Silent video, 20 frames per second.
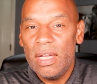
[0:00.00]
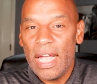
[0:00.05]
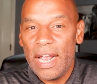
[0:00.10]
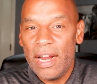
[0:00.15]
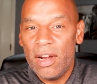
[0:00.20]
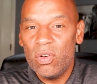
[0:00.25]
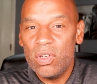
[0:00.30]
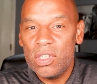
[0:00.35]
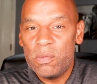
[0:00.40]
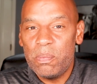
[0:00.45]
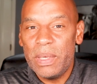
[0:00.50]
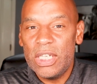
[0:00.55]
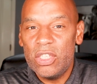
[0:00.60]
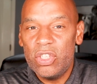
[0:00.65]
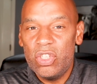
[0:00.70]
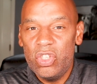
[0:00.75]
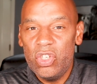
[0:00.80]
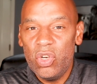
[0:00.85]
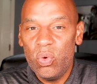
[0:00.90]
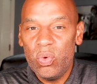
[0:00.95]
Errol
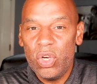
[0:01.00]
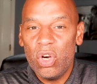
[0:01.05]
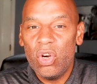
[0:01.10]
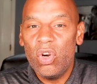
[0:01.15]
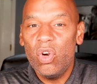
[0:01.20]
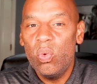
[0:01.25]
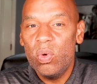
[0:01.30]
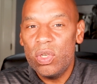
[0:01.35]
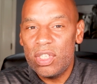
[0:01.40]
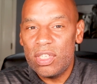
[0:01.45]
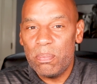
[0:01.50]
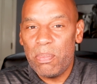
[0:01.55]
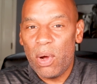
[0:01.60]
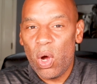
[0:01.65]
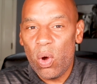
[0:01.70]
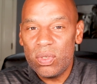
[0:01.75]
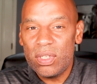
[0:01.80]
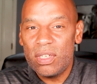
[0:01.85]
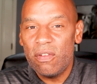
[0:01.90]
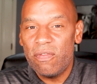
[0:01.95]
Spence Jr., who was
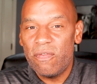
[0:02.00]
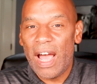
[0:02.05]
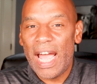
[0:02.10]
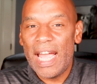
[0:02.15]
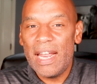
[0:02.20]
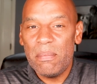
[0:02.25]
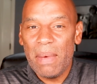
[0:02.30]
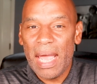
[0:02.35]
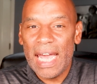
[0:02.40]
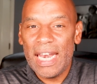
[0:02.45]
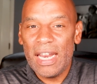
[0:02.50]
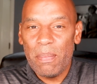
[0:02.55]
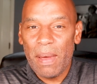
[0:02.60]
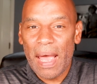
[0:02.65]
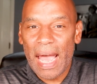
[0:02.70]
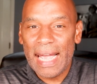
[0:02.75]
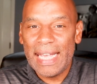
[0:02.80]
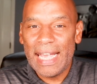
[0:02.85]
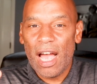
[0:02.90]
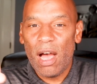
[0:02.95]
supposed to fight Manny
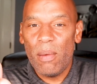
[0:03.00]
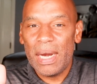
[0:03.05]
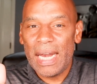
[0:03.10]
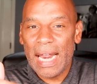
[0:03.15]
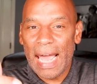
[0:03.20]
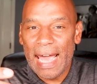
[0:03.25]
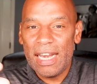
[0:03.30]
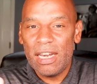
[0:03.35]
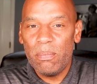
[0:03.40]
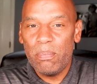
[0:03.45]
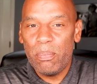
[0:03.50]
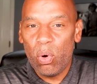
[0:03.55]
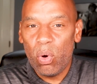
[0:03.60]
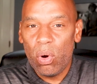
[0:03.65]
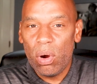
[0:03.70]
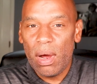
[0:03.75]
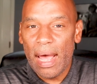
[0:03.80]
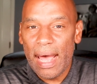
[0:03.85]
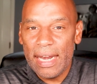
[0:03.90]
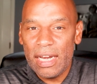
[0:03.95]
Pacquiao but had to
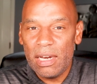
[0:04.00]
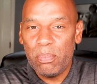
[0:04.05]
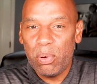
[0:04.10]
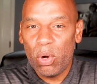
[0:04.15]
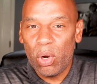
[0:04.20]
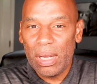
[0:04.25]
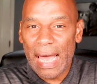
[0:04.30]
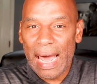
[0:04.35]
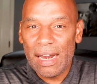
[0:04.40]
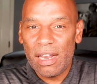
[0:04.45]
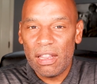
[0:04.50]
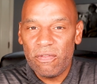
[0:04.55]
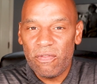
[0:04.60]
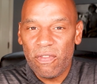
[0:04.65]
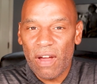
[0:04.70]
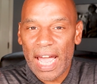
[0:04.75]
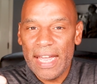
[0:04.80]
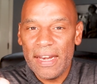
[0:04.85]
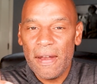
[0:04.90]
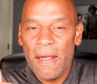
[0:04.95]
pull out of the
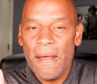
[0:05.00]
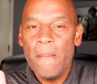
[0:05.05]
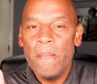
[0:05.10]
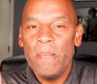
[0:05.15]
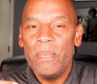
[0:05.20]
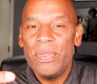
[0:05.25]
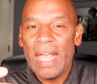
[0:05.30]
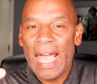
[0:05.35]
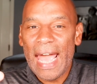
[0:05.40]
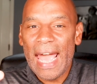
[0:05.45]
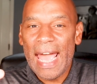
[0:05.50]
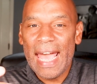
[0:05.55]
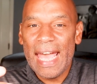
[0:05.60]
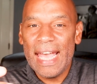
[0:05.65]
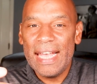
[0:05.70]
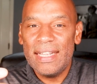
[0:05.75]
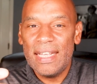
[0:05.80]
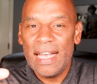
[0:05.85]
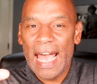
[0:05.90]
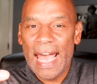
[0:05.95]
fight,
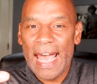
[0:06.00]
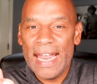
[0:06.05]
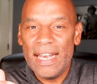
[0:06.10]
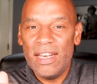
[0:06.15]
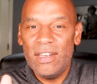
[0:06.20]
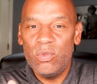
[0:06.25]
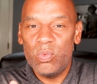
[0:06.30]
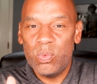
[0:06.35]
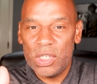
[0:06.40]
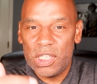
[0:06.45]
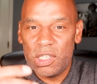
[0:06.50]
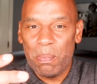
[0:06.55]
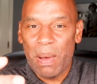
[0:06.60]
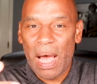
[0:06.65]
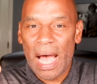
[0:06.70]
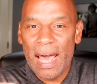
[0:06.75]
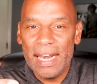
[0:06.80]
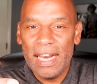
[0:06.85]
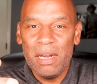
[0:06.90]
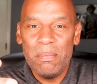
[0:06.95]
had
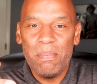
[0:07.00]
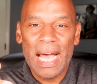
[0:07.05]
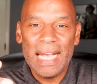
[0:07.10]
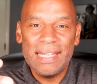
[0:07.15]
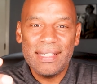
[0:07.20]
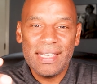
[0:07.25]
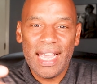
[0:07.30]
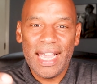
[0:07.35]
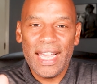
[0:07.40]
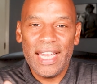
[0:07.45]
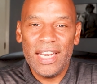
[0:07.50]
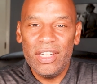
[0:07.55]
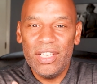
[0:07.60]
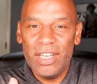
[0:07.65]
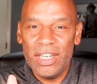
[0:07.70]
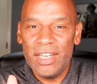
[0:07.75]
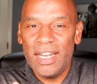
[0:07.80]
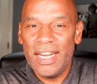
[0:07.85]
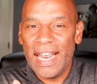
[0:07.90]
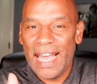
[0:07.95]
responded by saying
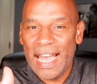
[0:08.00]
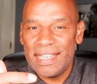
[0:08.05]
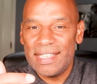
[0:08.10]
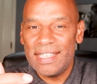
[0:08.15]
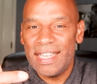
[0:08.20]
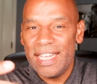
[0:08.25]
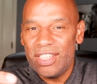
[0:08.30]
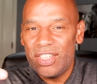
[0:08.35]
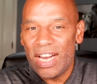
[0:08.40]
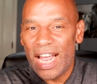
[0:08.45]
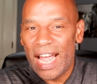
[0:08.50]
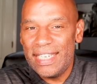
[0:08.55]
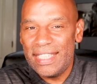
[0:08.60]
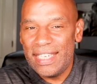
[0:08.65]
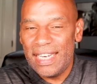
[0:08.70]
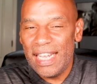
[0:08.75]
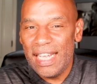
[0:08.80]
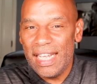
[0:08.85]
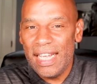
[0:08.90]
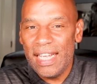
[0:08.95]
good,
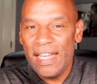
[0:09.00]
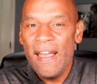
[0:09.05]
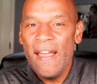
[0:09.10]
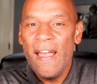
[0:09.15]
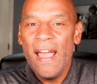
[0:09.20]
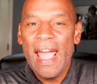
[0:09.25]
S-H-I-T,